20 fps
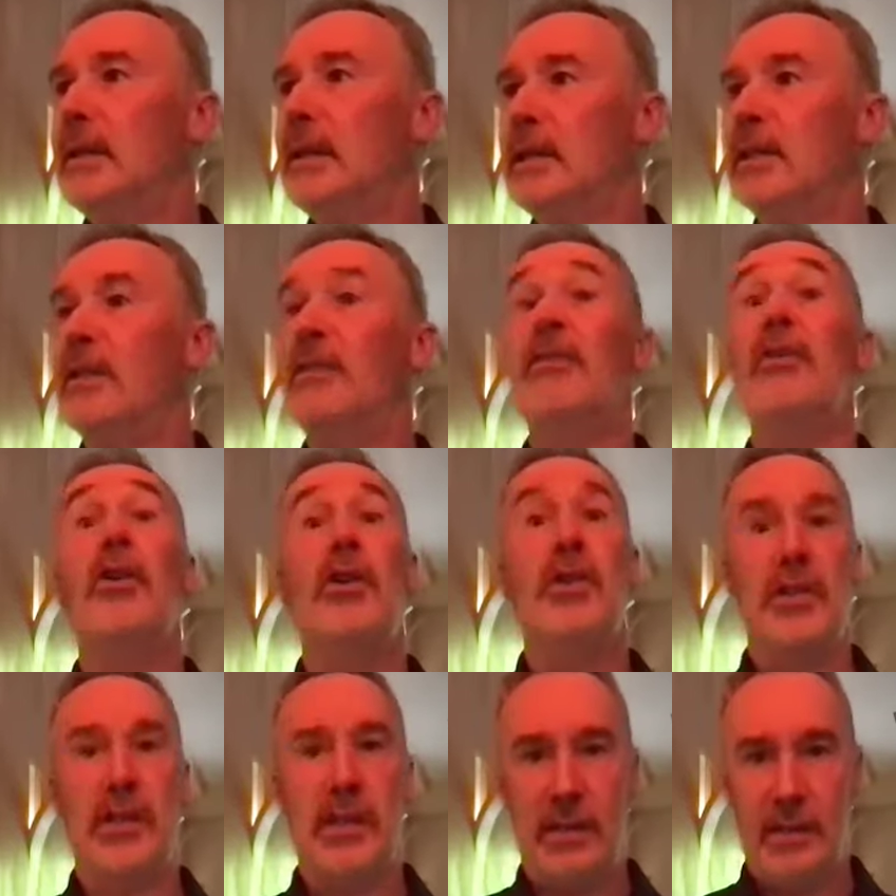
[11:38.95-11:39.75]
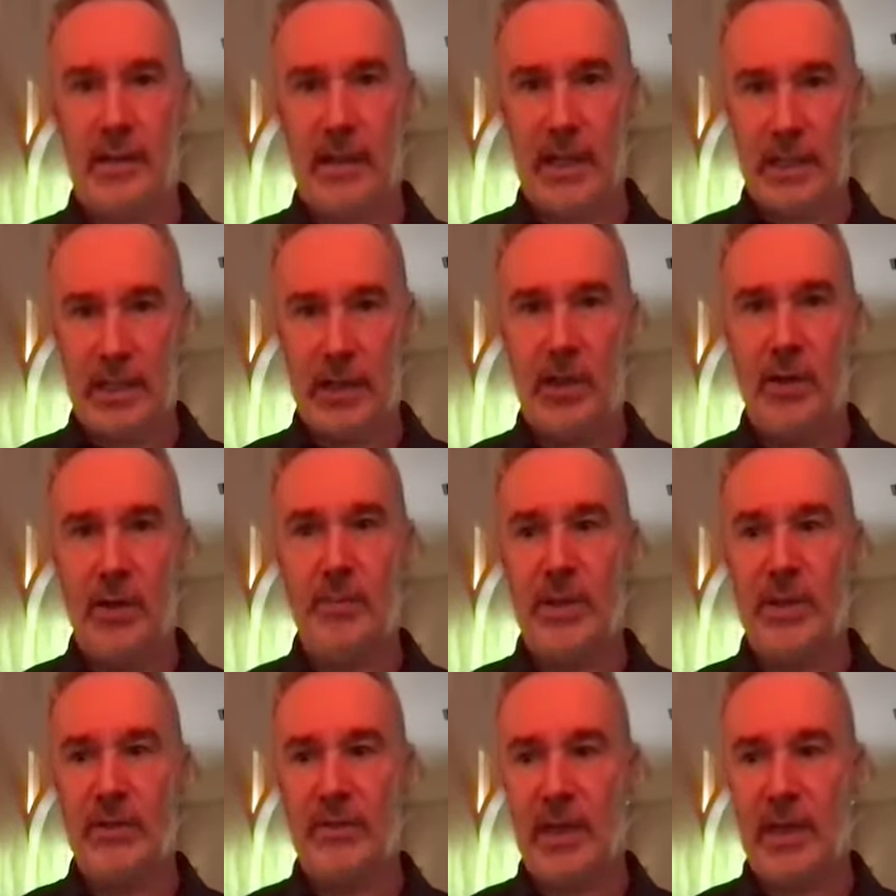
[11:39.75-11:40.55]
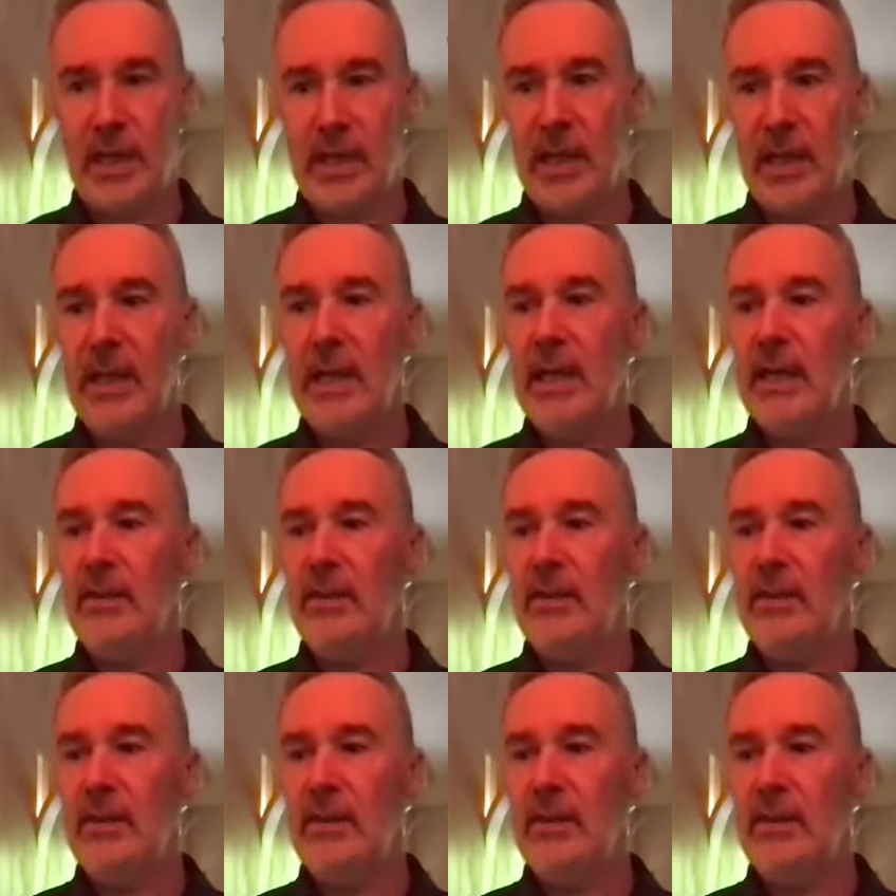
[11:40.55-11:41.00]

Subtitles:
diverse in terms of like,